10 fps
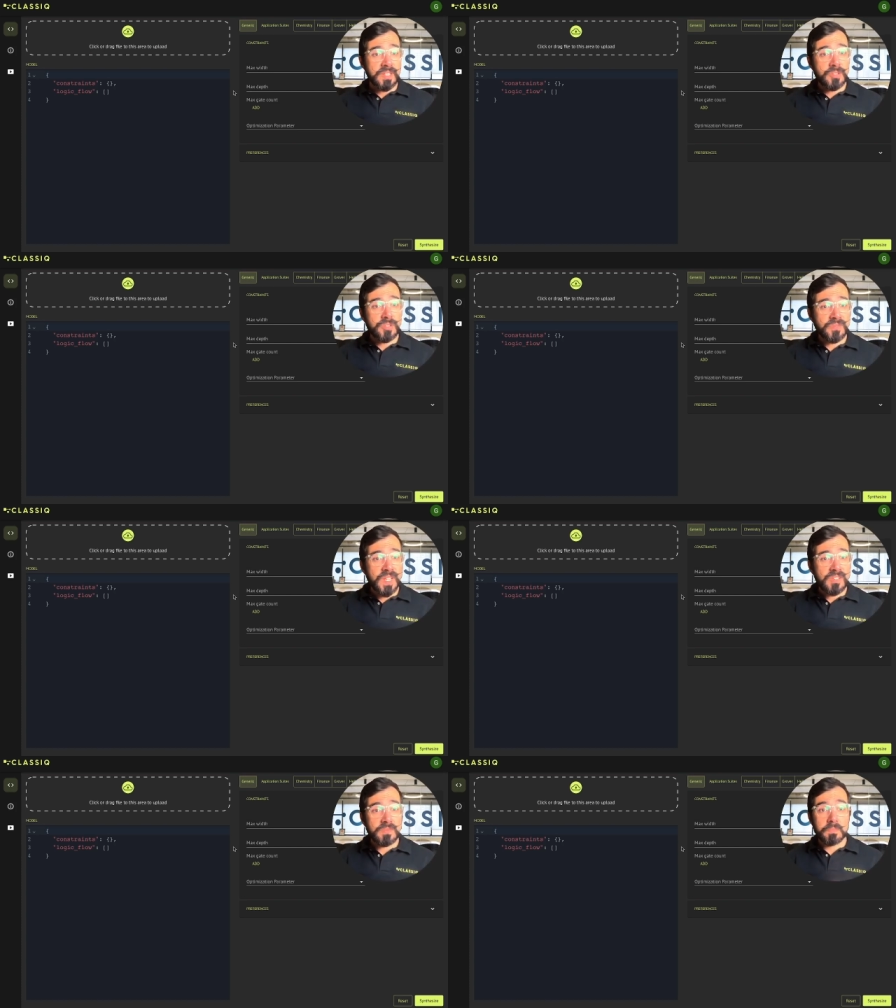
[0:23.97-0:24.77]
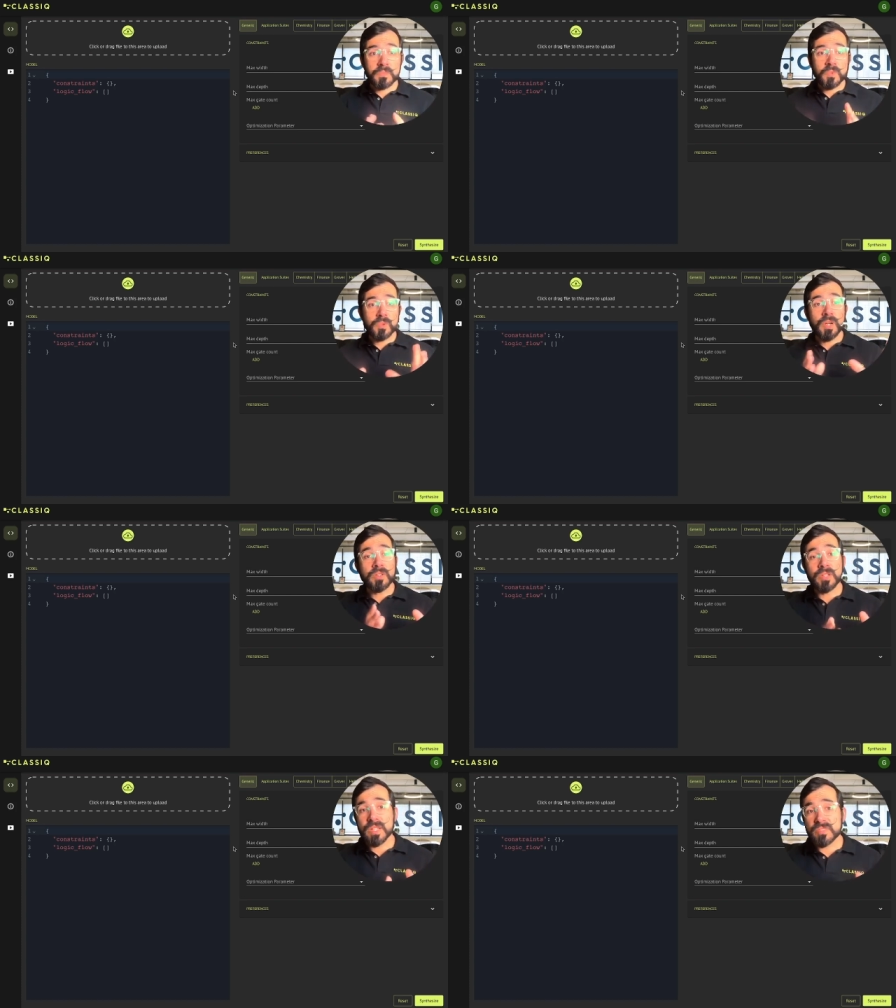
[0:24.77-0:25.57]
interface where
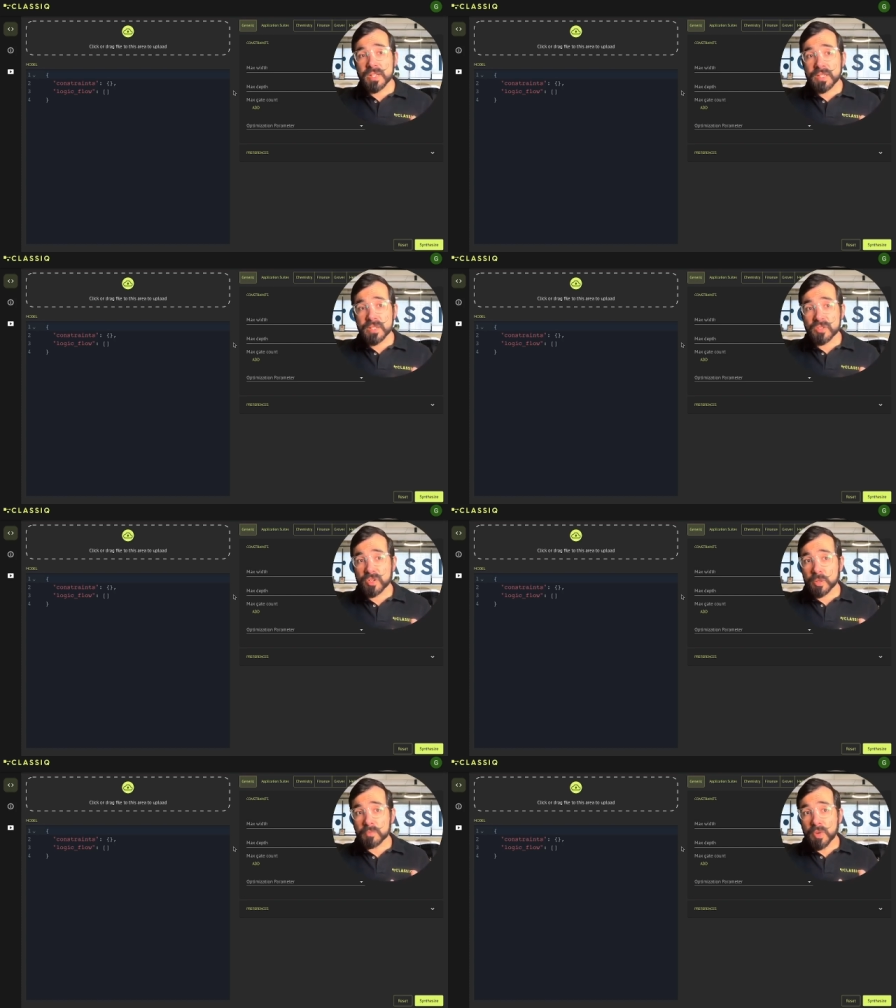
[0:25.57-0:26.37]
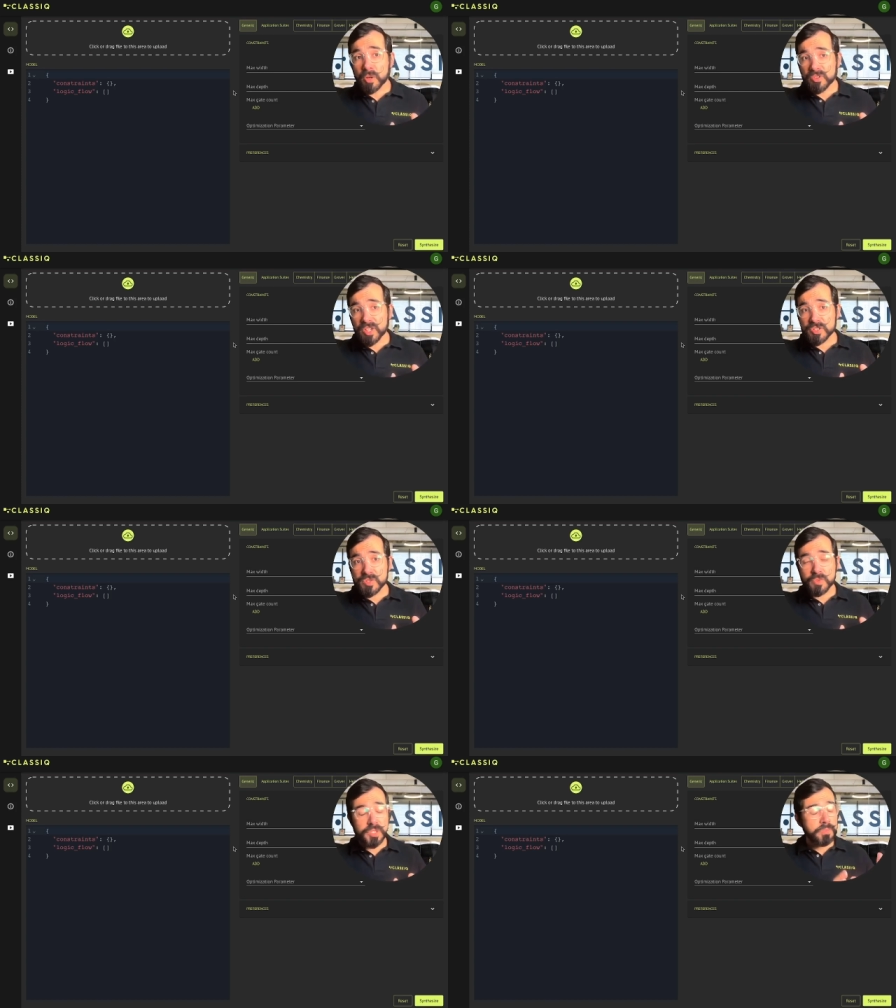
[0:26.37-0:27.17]
on the left side is our model section where